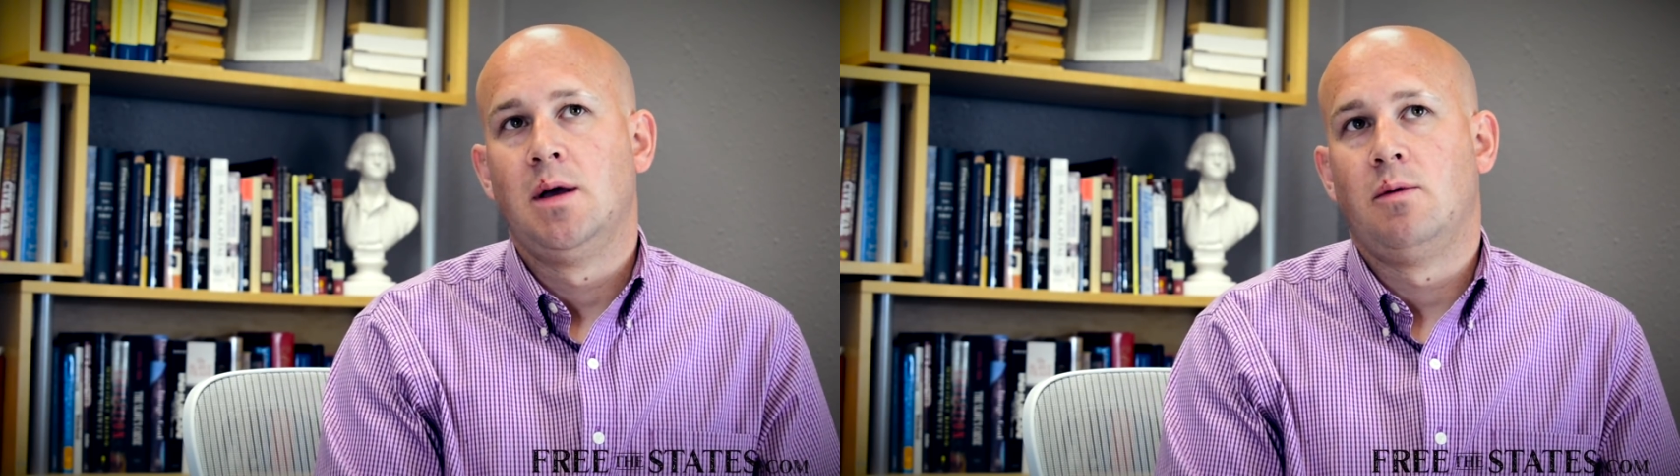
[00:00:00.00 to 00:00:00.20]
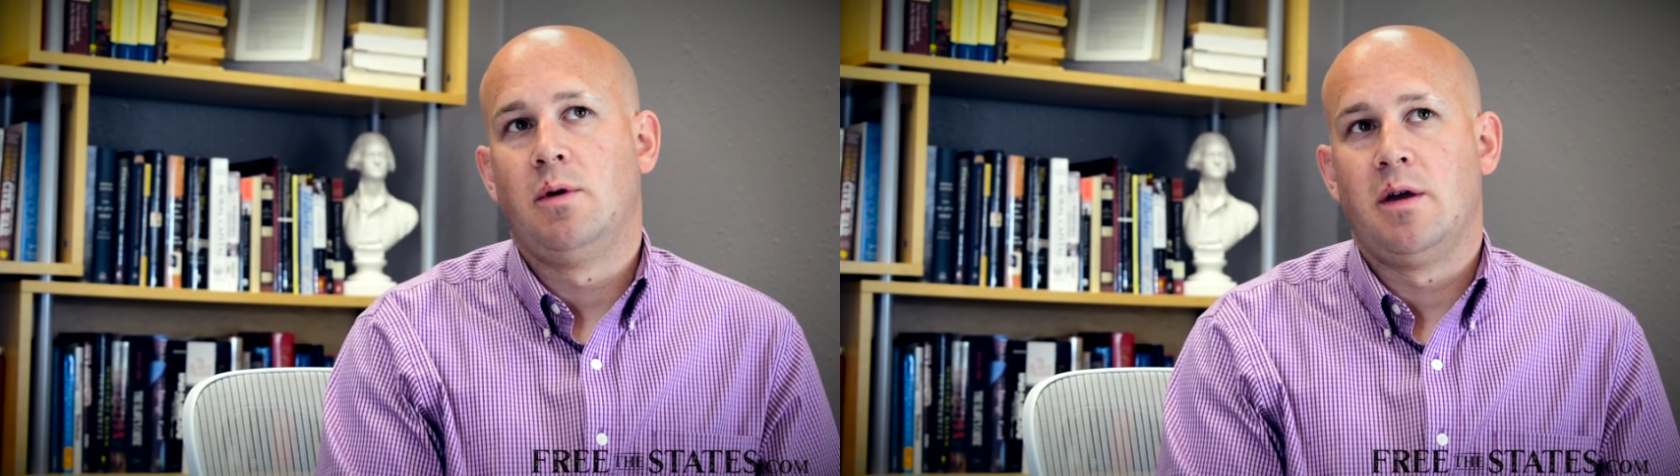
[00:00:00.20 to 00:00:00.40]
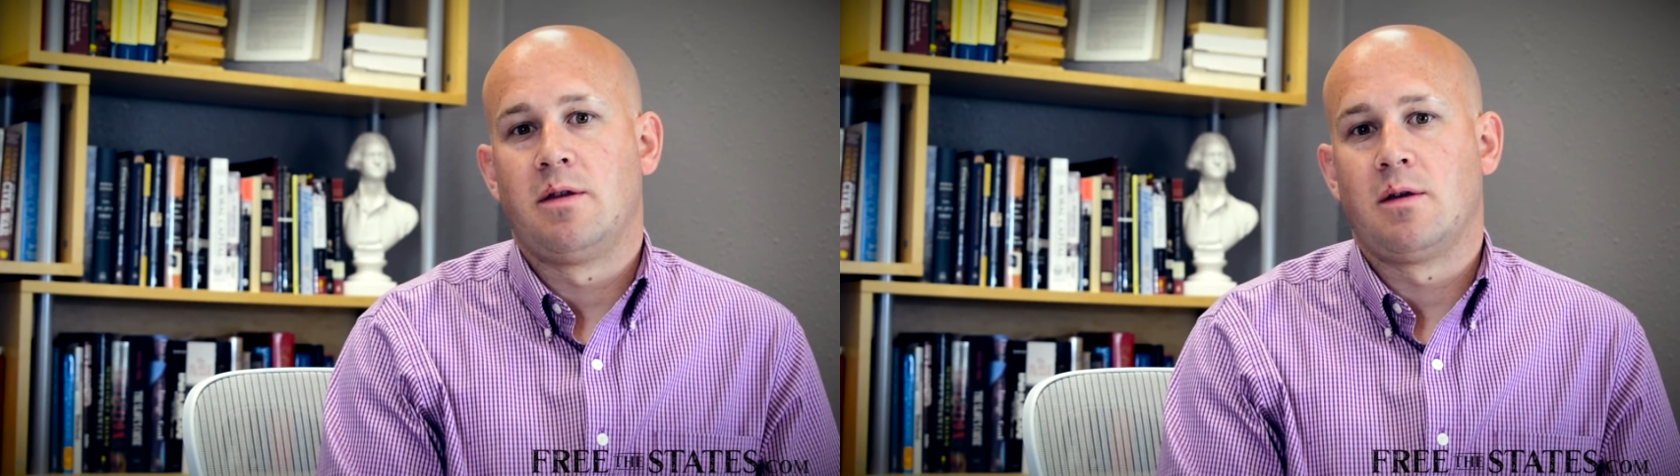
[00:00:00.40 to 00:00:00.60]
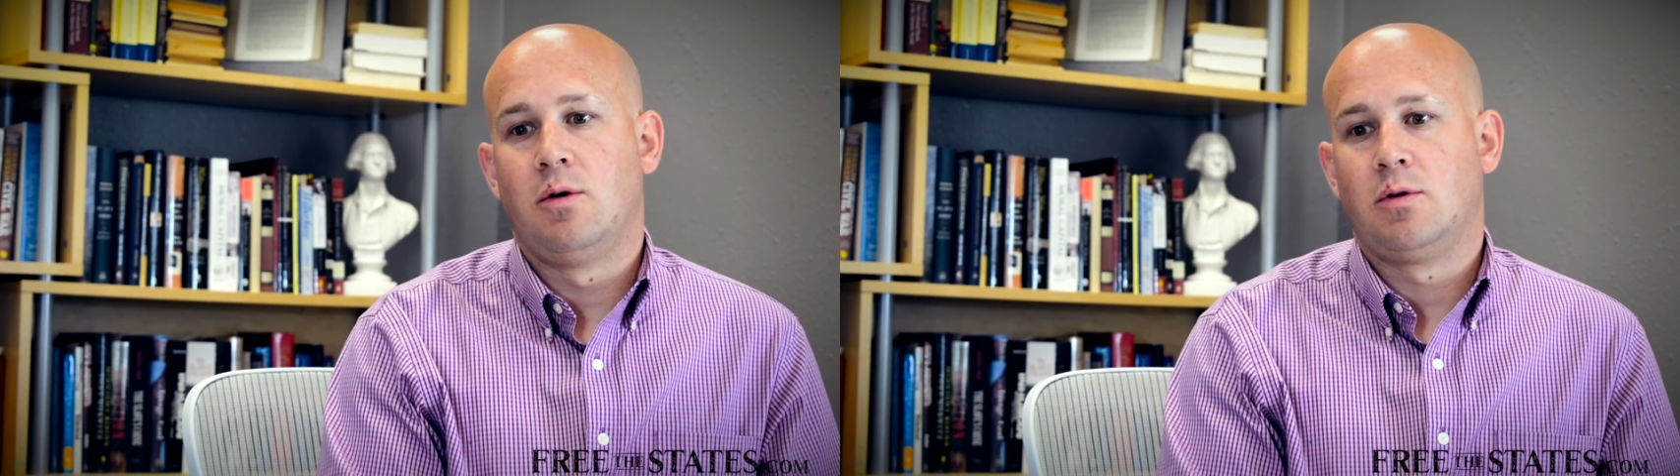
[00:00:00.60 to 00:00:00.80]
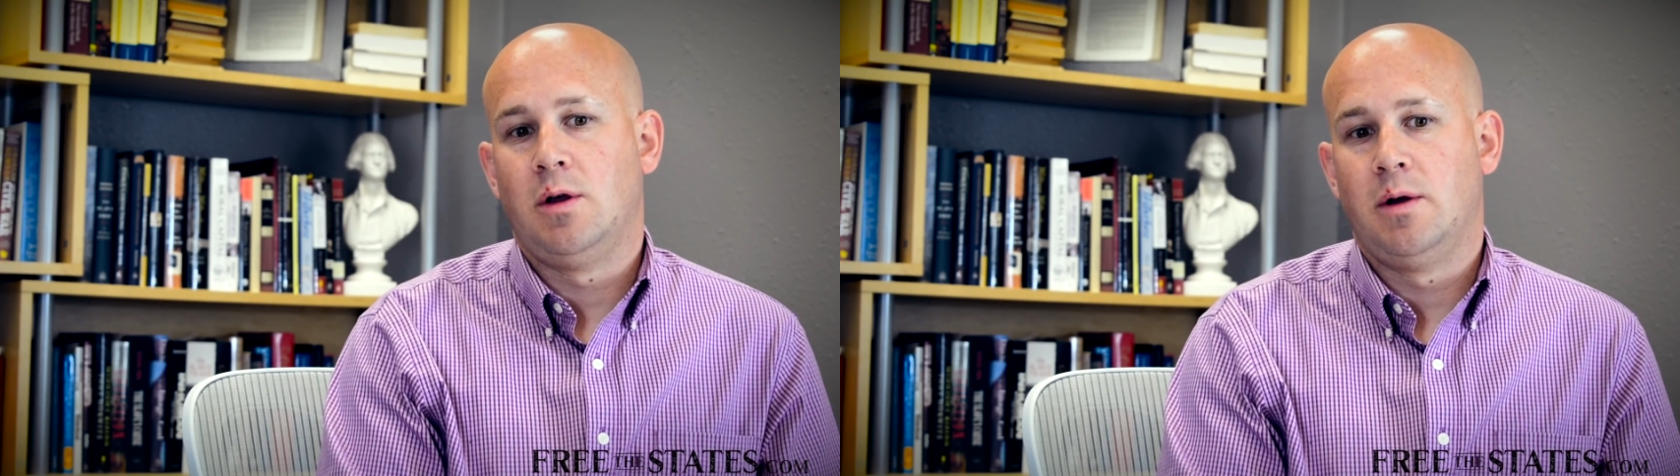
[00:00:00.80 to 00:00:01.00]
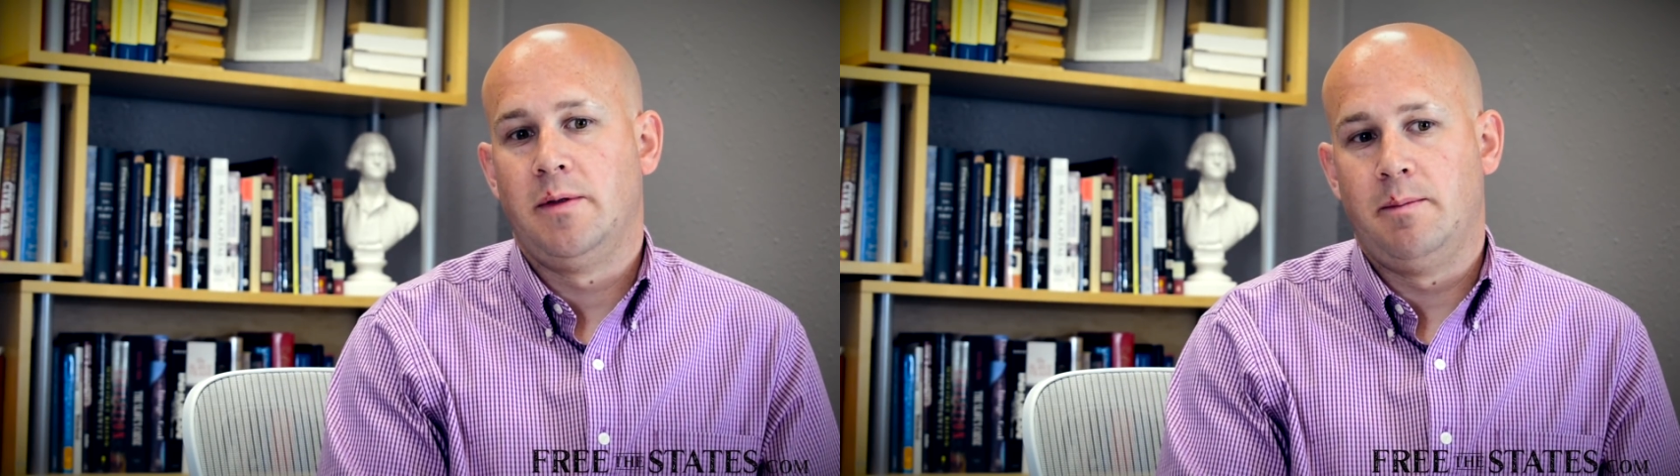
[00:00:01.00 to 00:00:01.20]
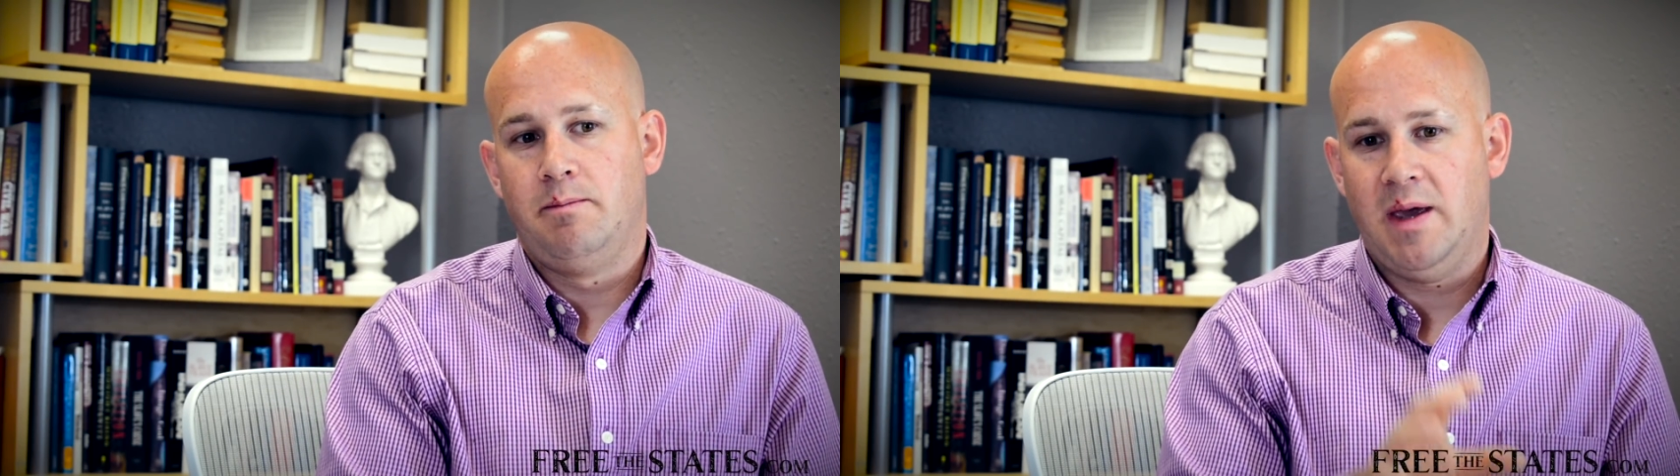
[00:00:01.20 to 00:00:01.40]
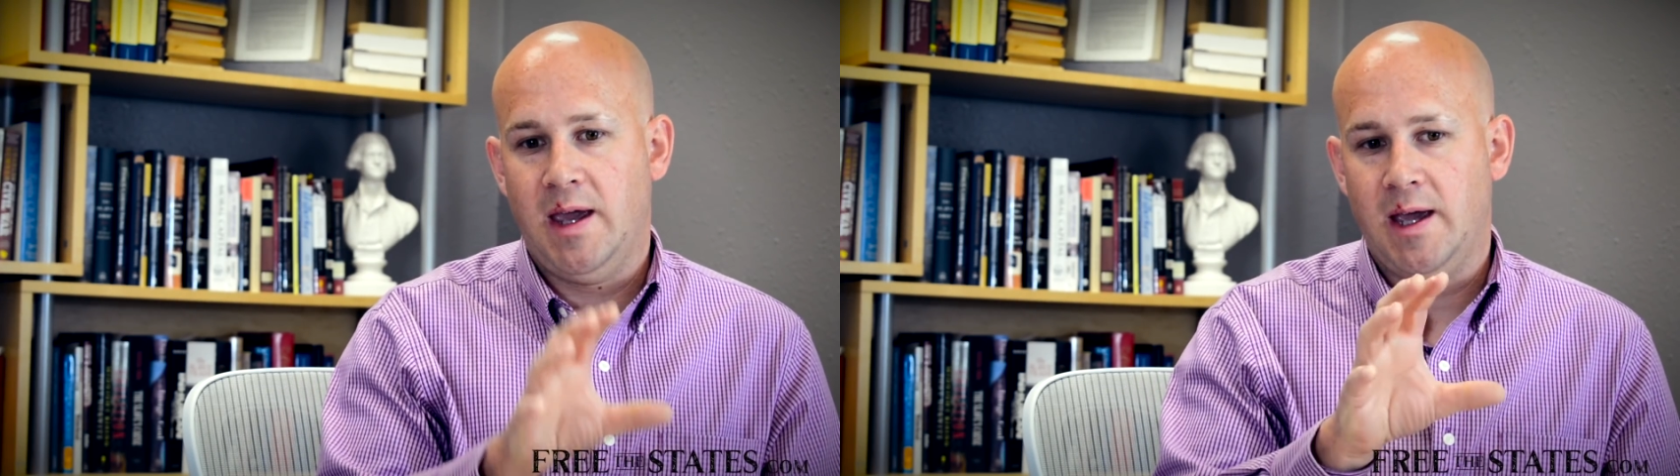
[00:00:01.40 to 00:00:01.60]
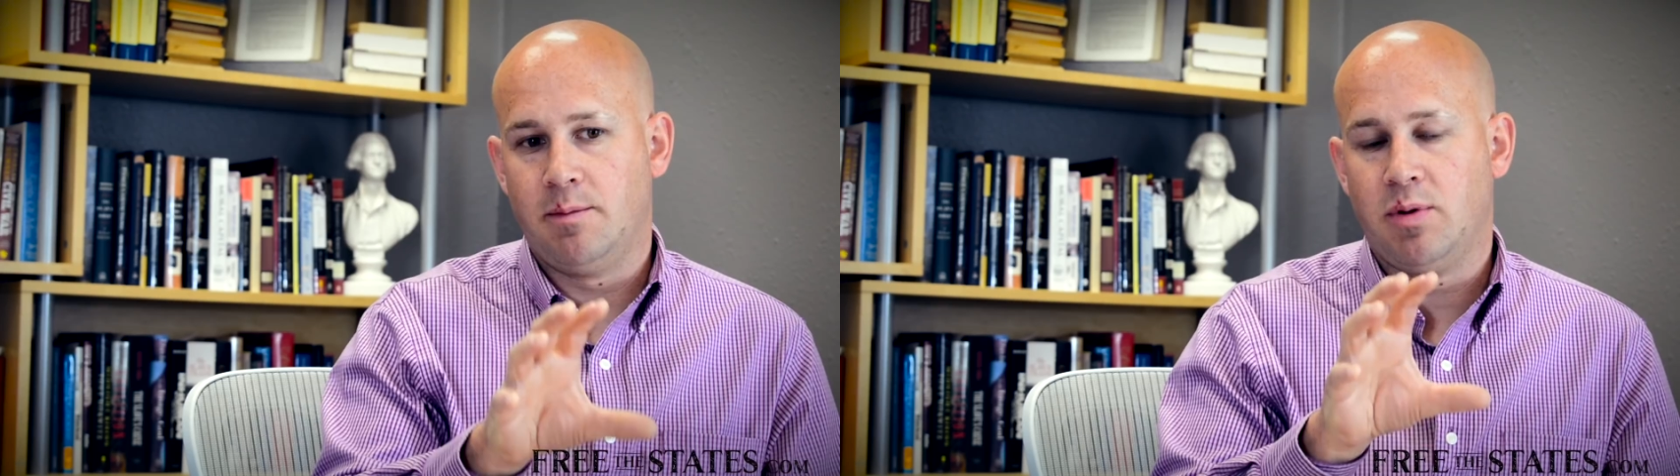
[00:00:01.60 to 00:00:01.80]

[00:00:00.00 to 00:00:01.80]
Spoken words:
was Oklahoma, the big